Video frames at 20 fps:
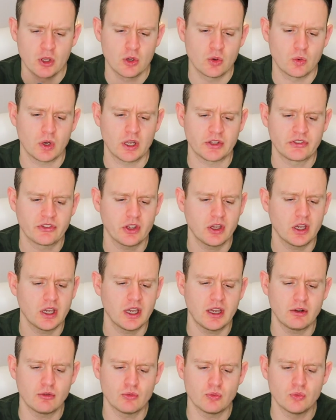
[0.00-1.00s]
What's
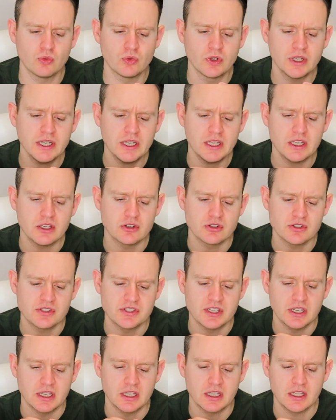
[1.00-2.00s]
really
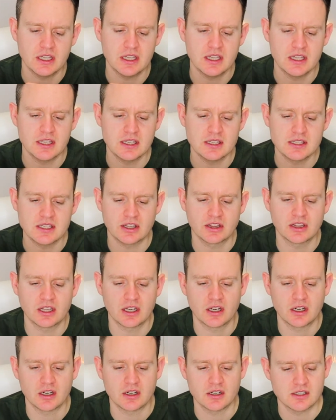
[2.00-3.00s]
interesting is
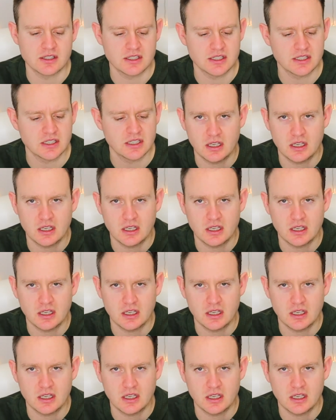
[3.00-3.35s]
there's